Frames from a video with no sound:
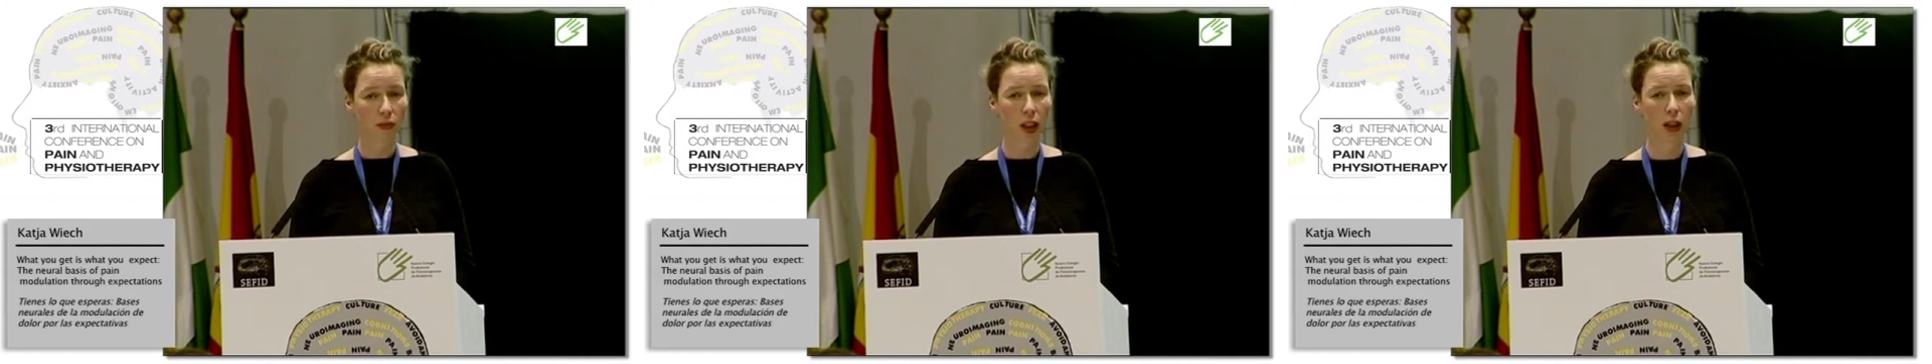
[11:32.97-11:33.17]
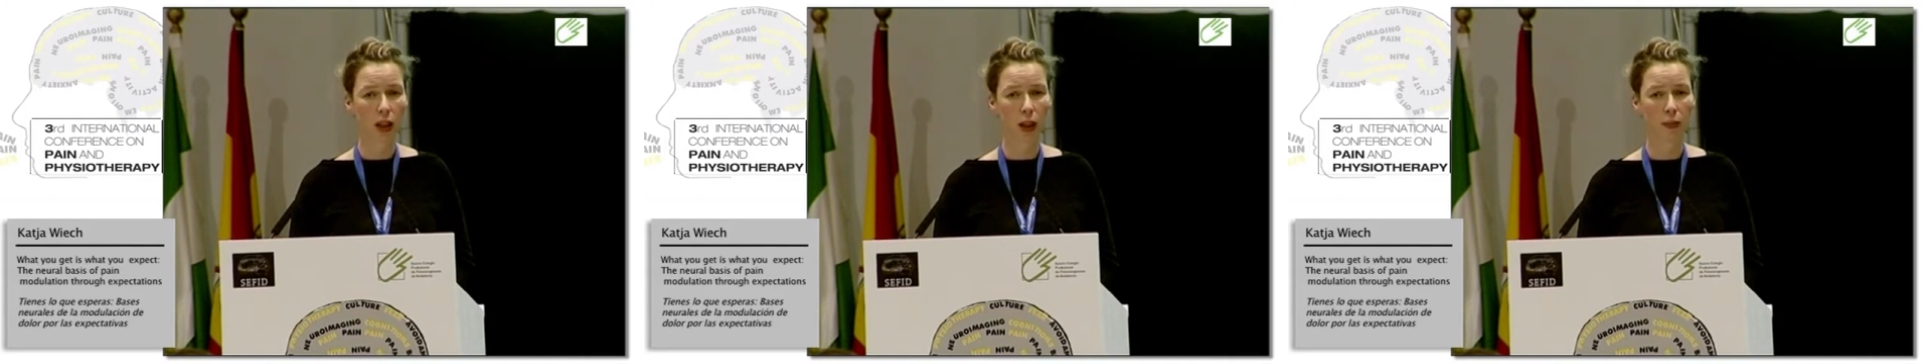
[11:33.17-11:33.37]

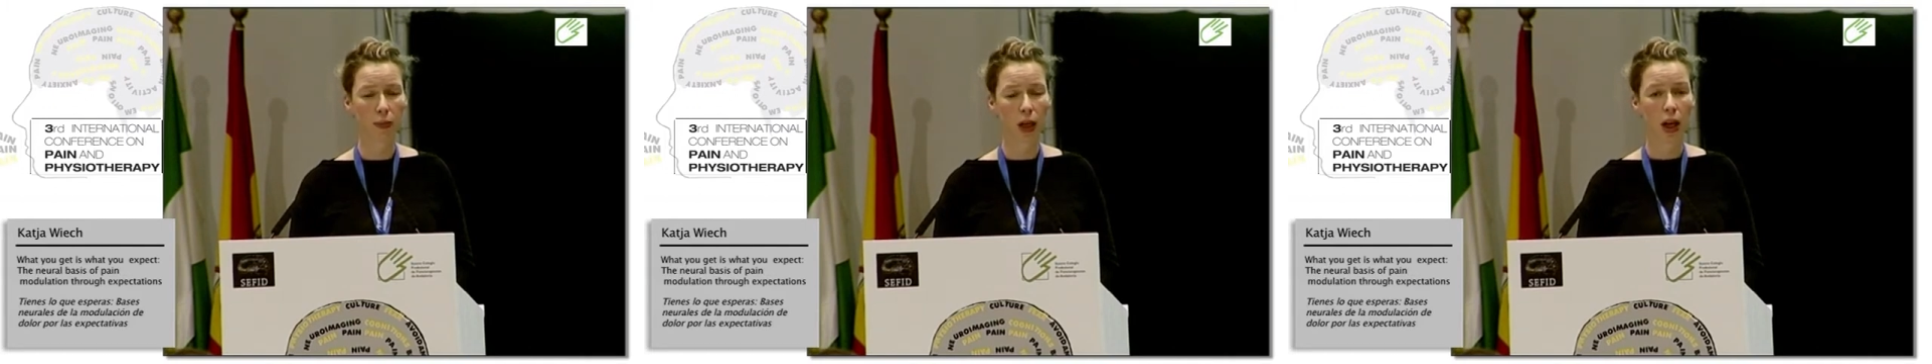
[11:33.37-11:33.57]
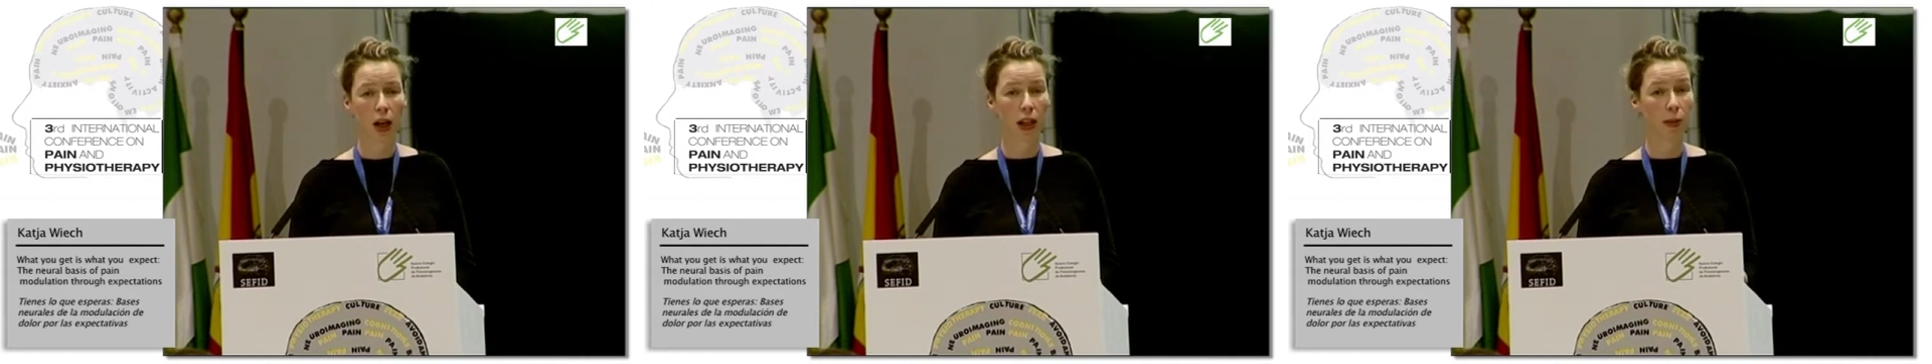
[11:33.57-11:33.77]

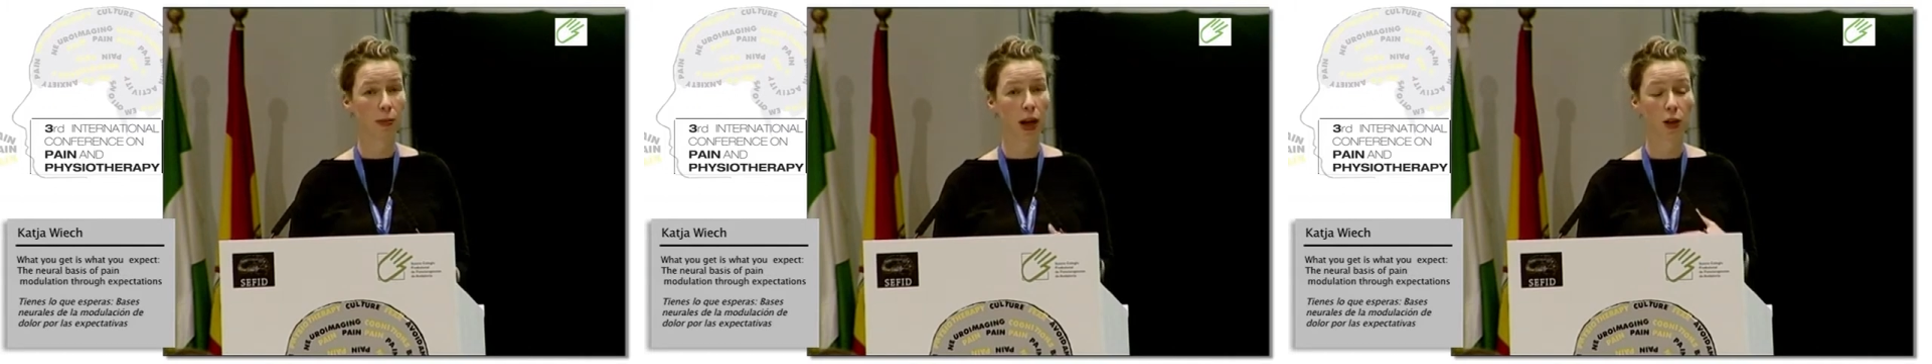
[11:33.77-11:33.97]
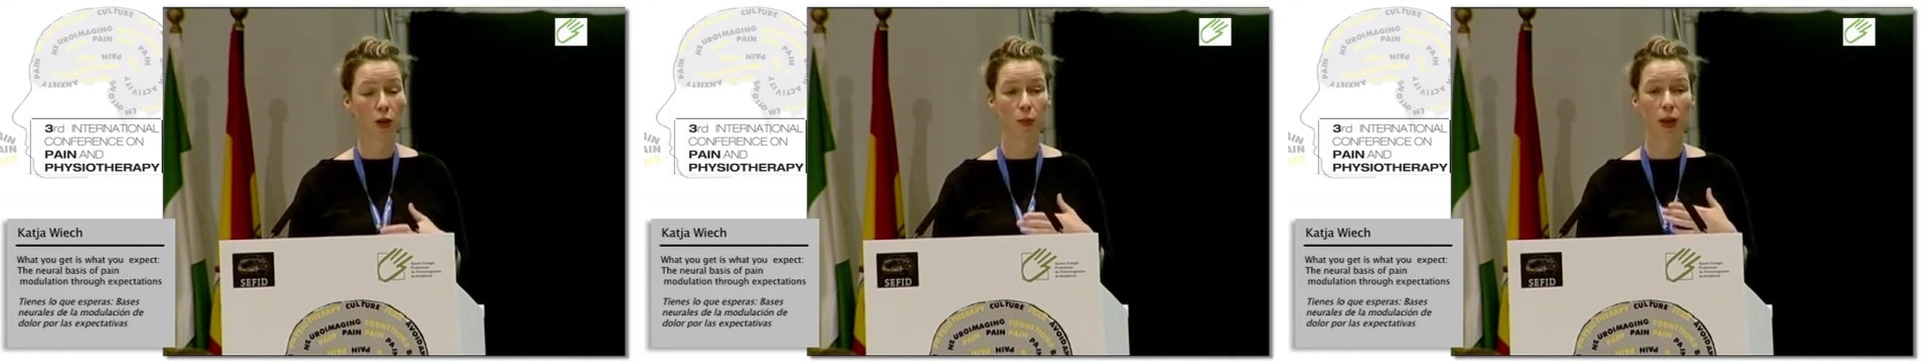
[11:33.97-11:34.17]
They
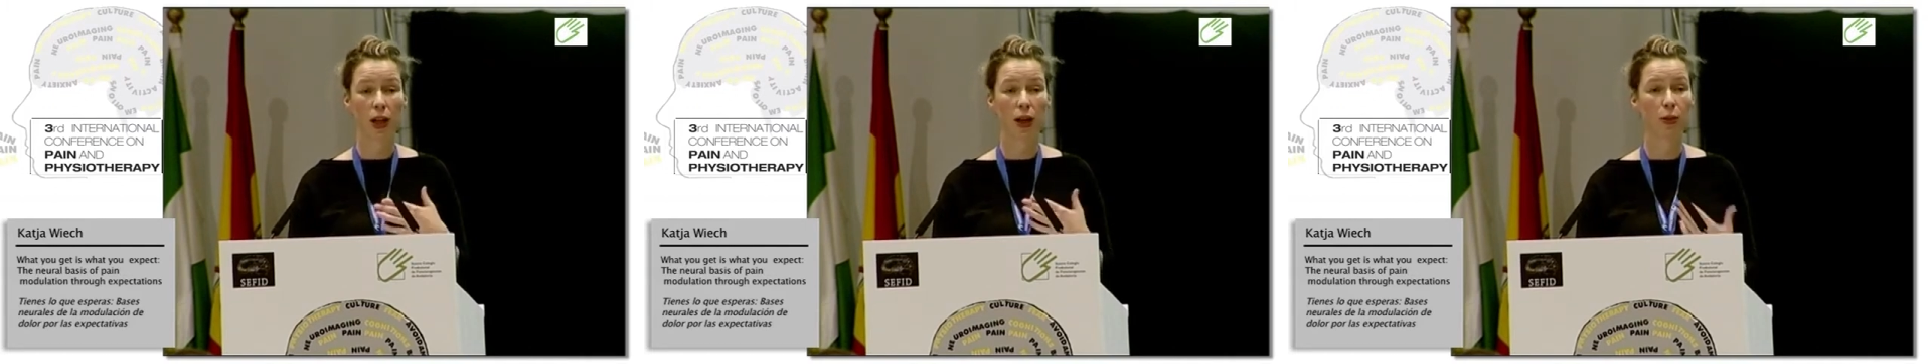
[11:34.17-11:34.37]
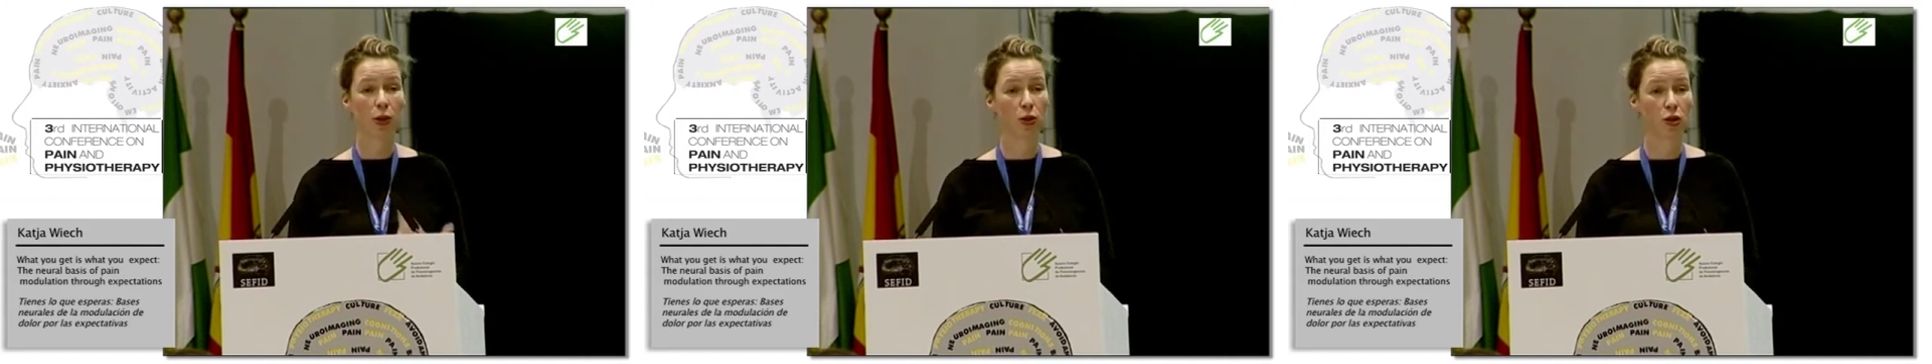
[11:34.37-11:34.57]
might not be
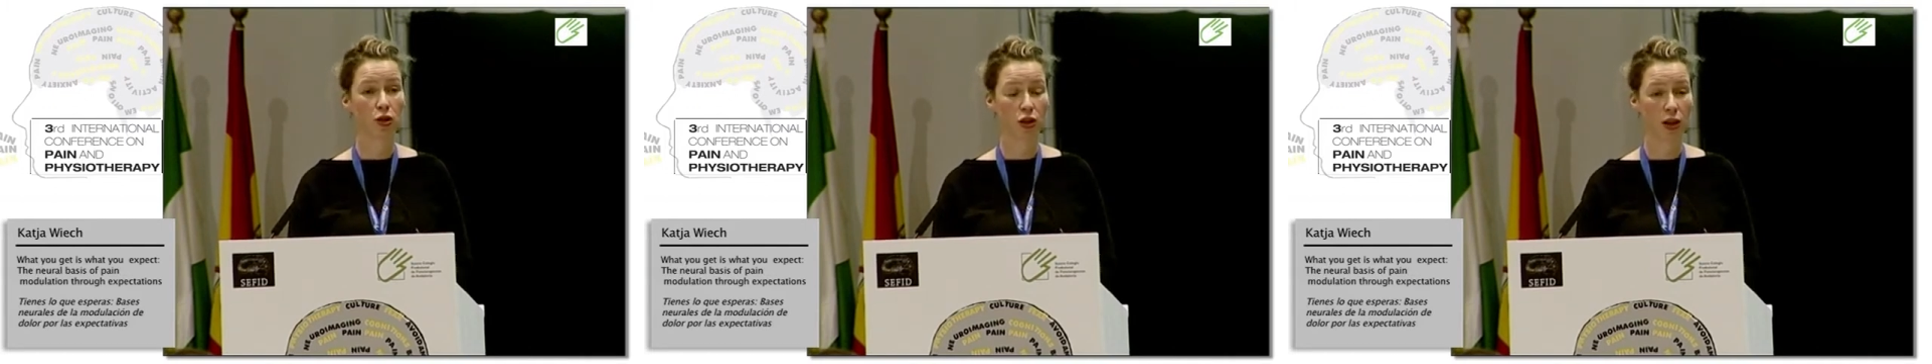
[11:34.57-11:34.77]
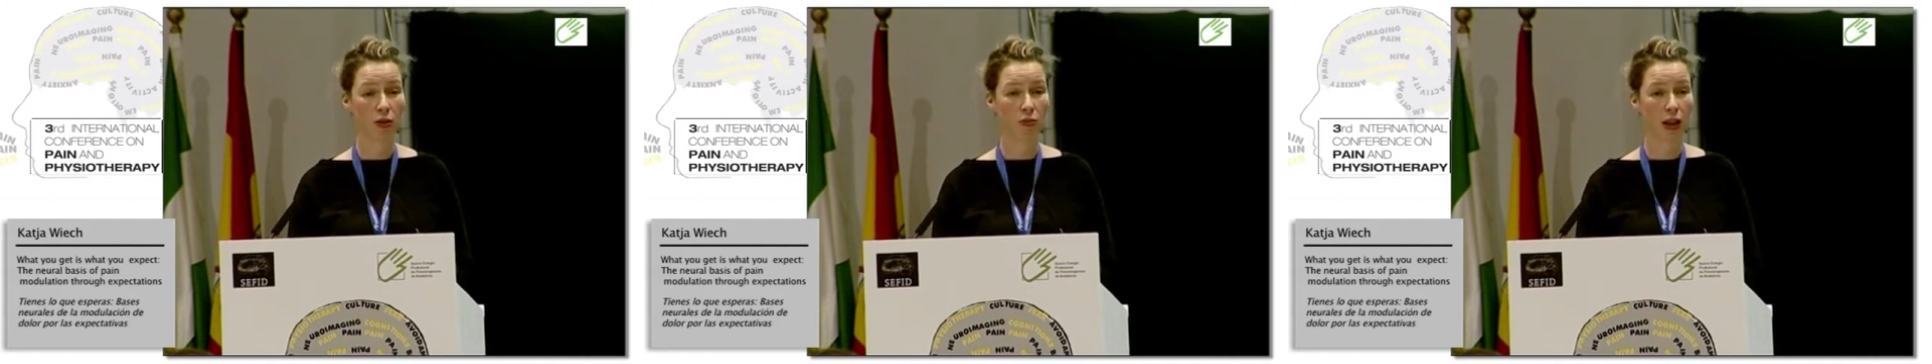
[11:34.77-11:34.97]
able to
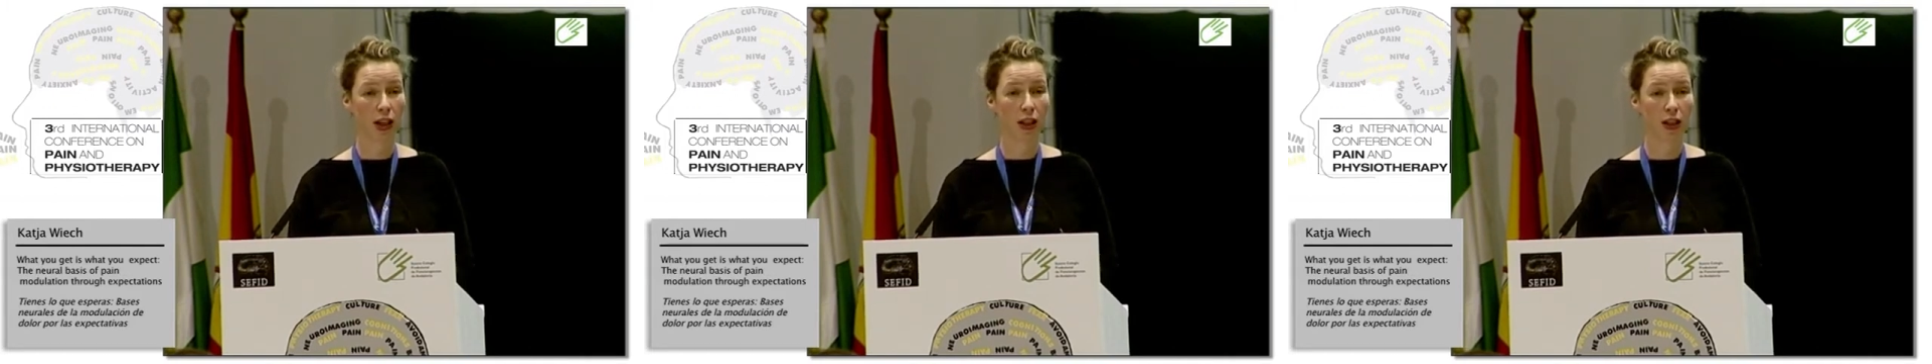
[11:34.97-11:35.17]
generate